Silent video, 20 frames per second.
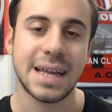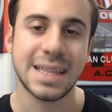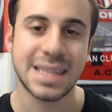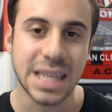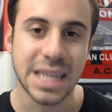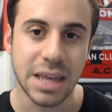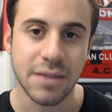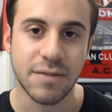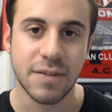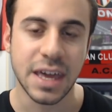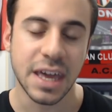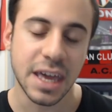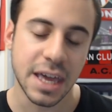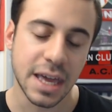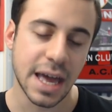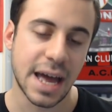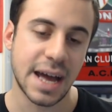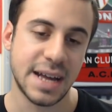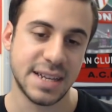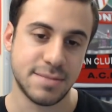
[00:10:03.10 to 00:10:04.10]

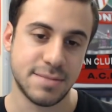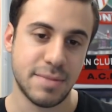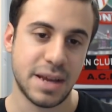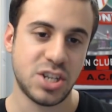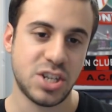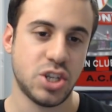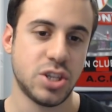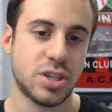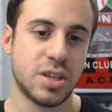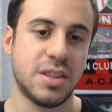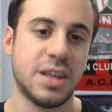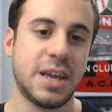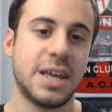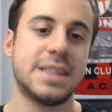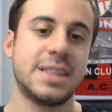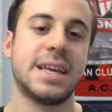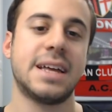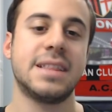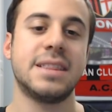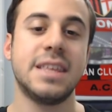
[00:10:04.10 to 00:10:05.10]
TV has mentioned
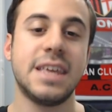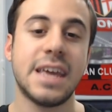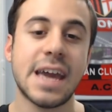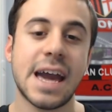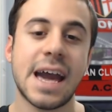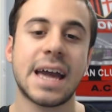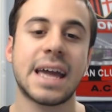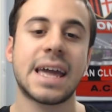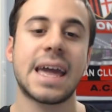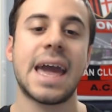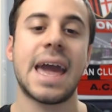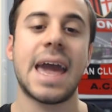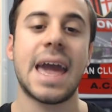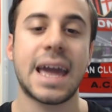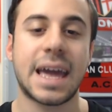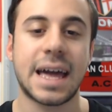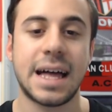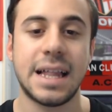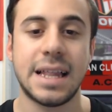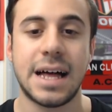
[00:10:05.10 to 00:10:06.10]
today that Niang
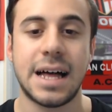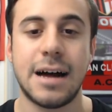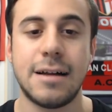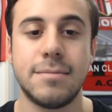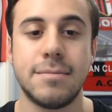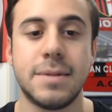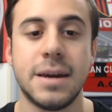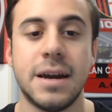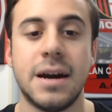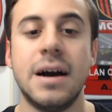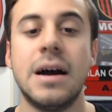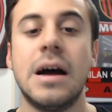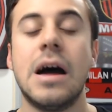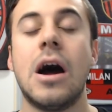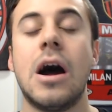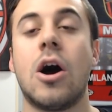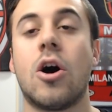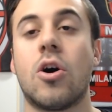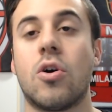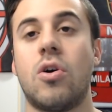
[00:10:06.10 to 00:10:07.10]
and Calabria
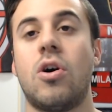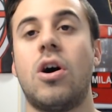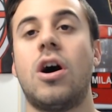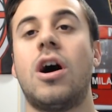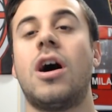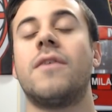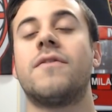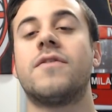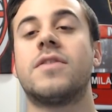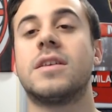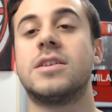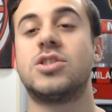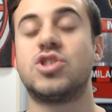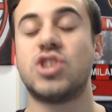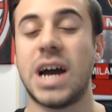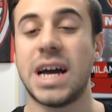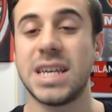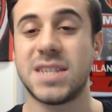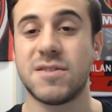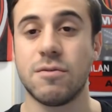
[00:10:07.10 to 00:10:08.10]
are off the
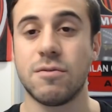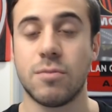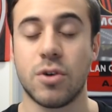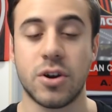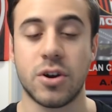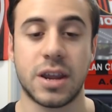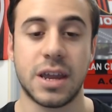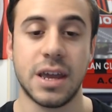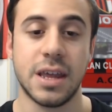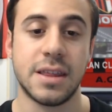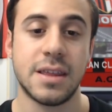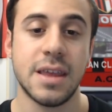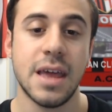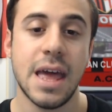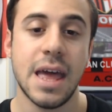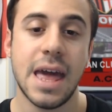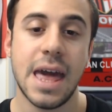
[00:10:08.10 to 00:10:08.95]
transfer market.